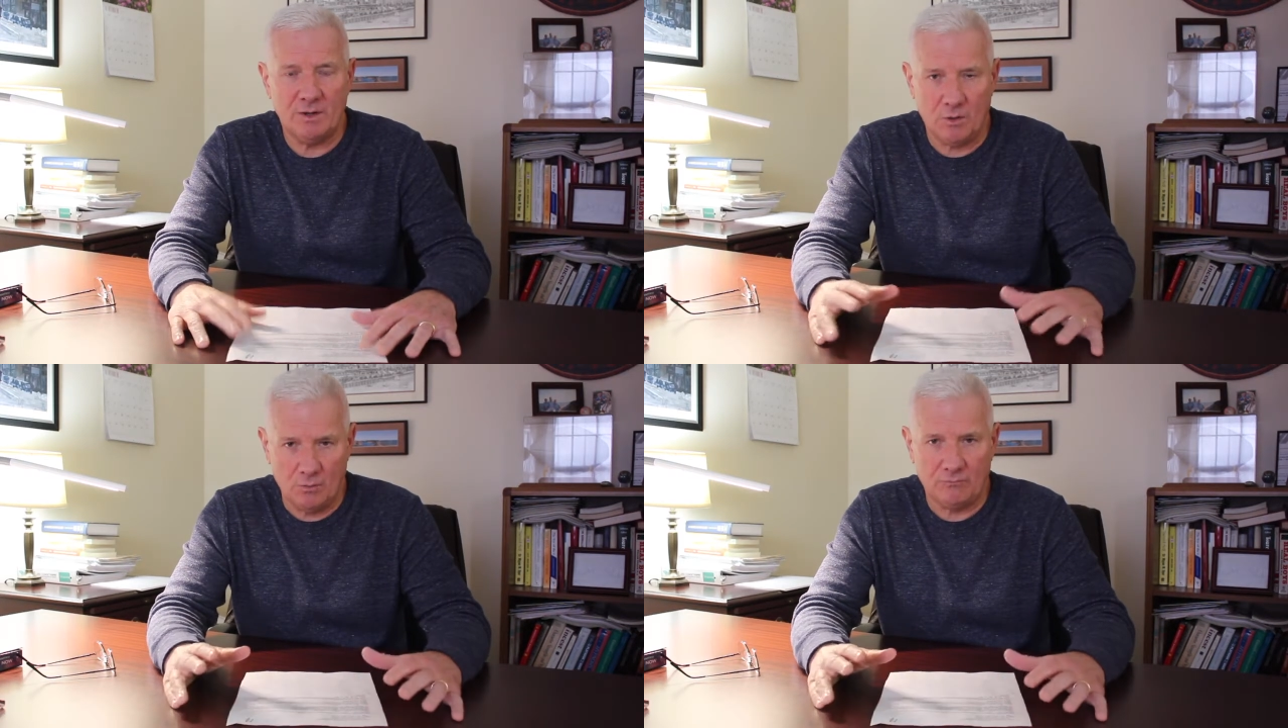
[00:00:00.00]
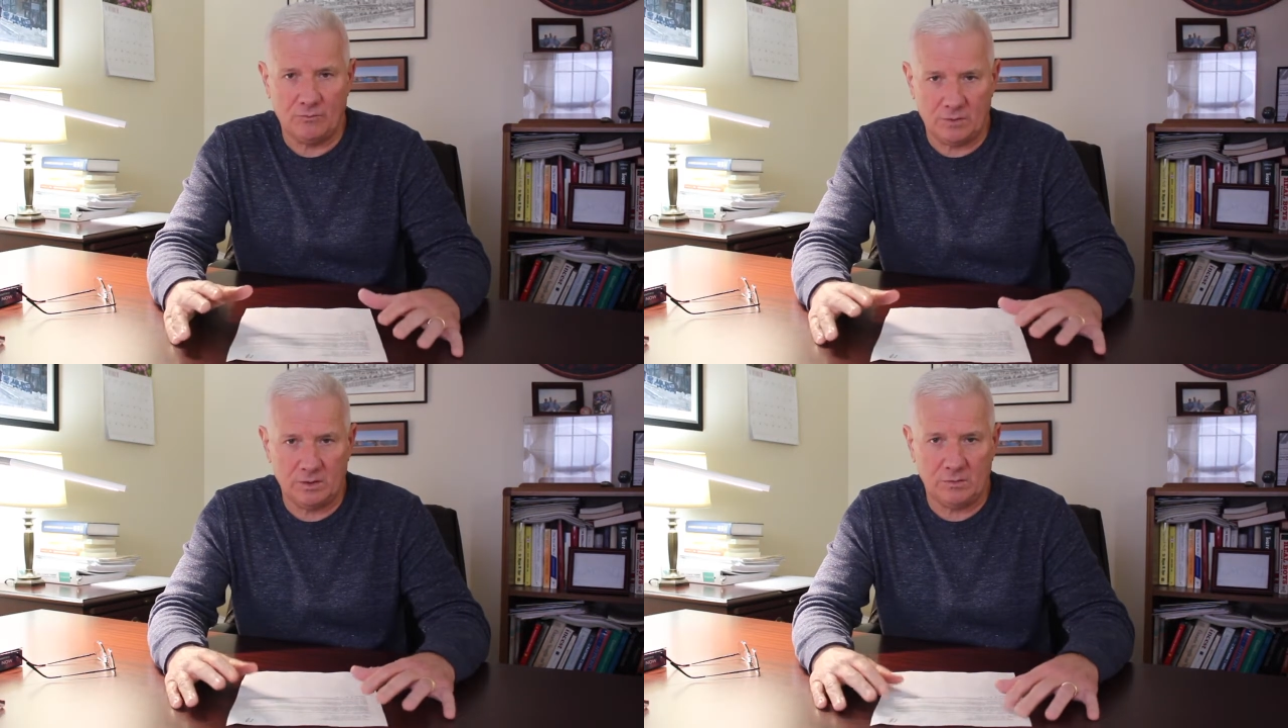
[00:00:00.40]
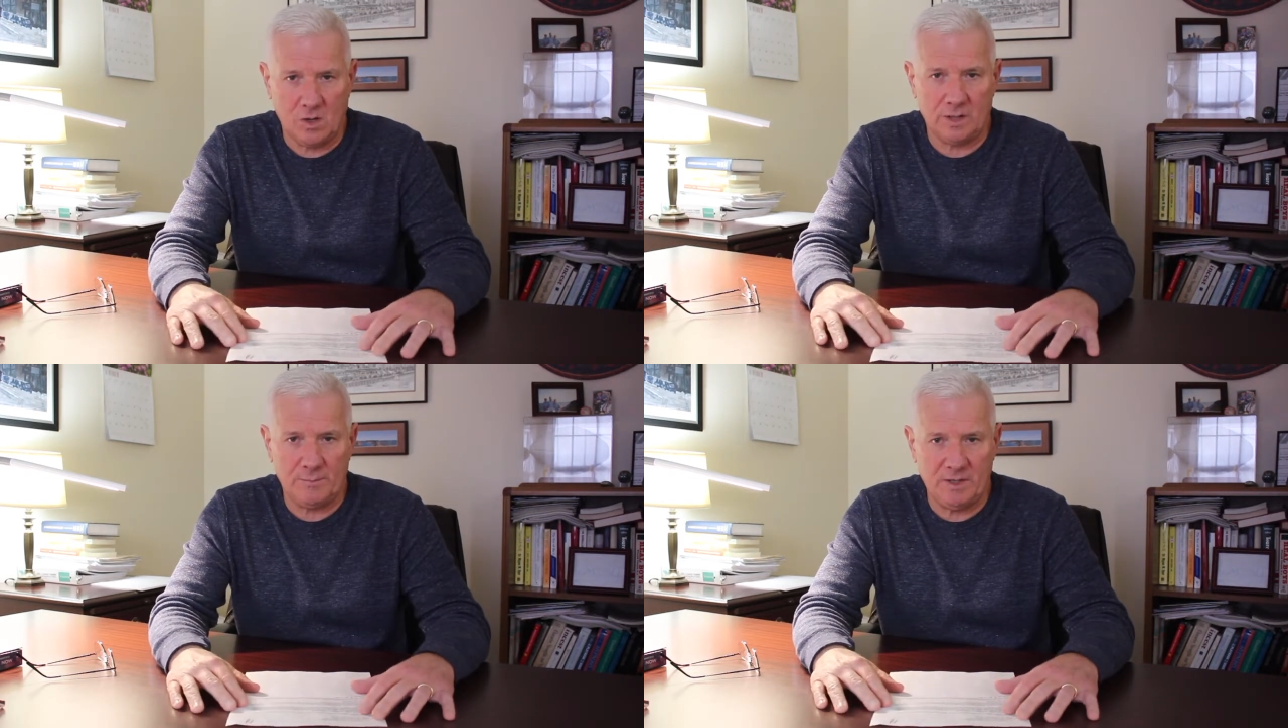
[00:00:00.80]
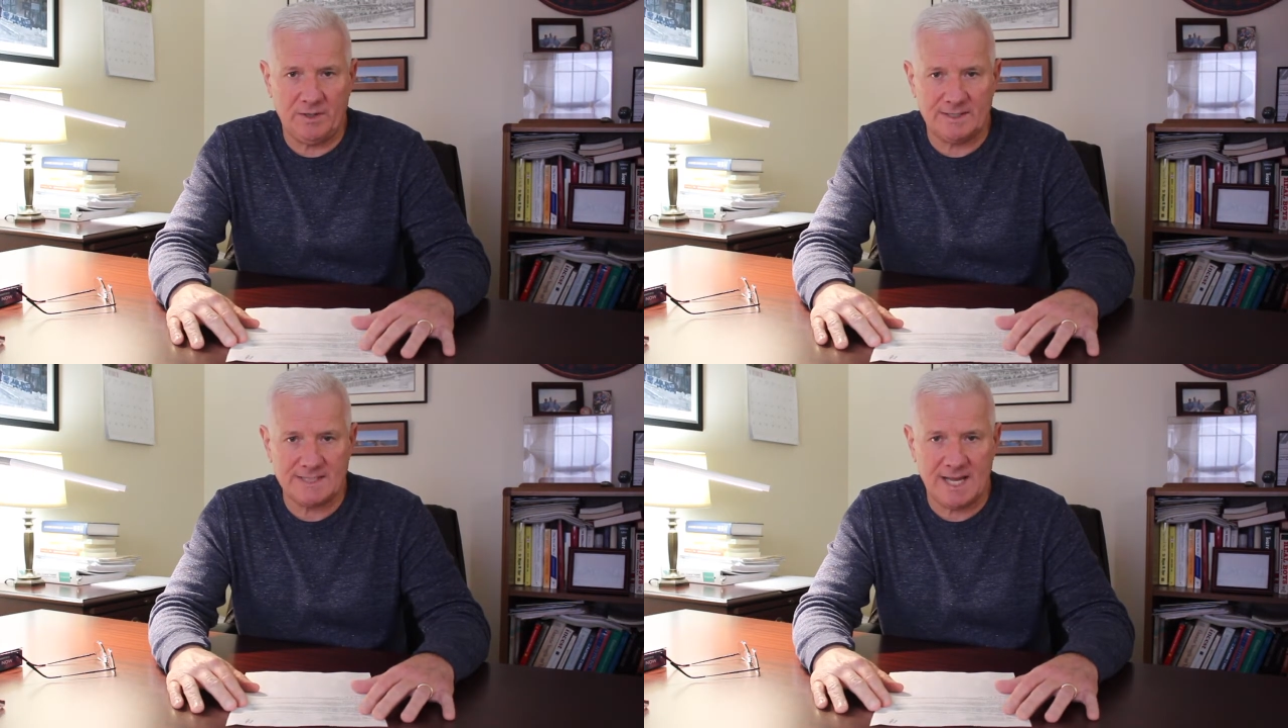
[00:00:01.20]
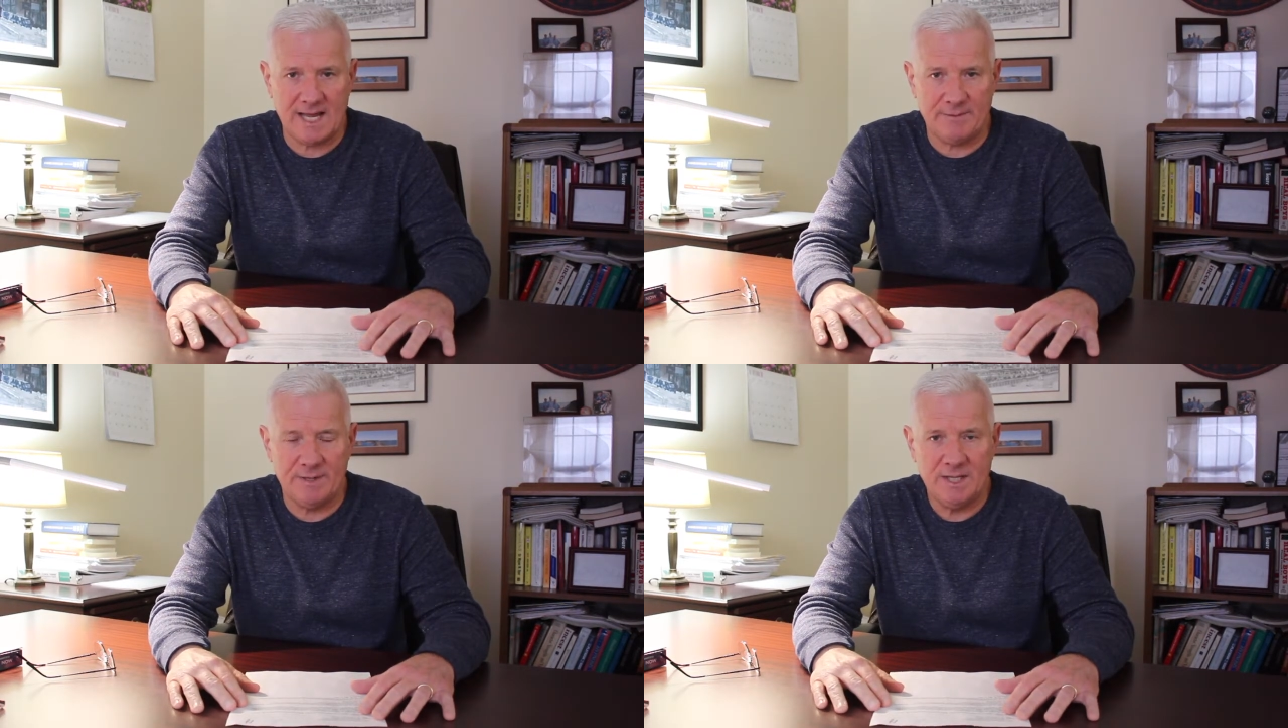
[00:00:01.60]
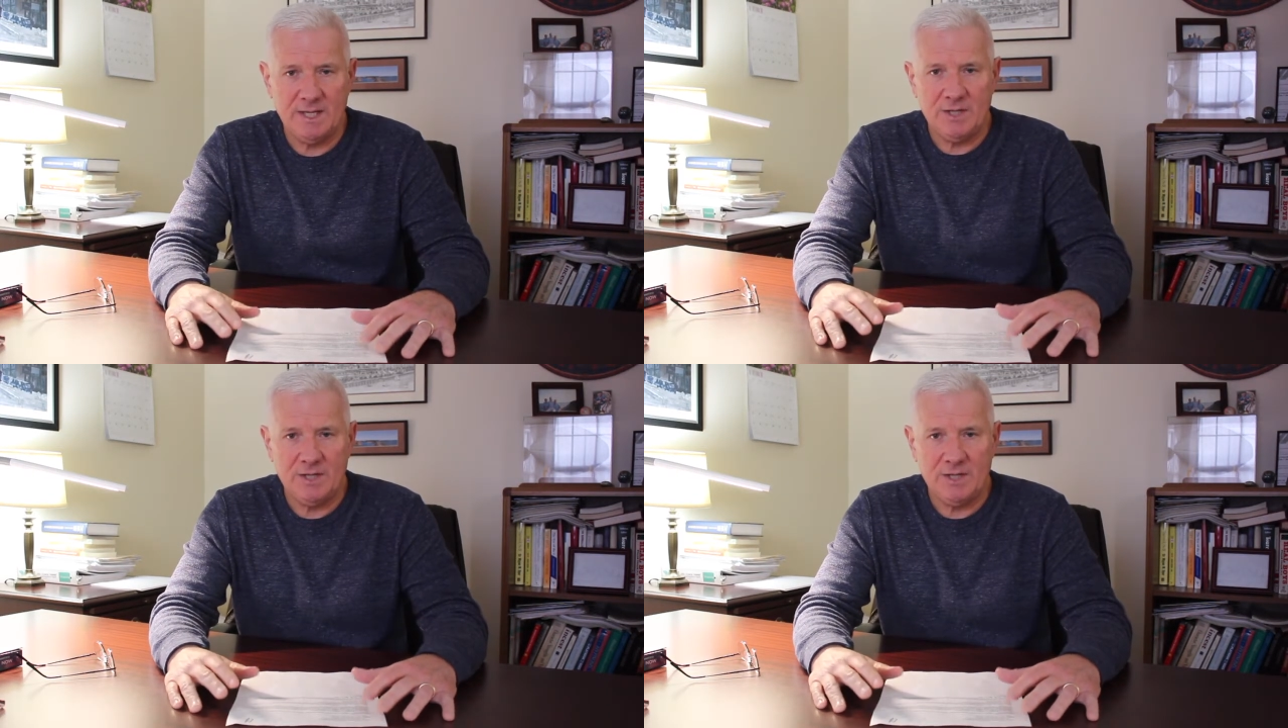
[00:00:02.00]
over a long period of time,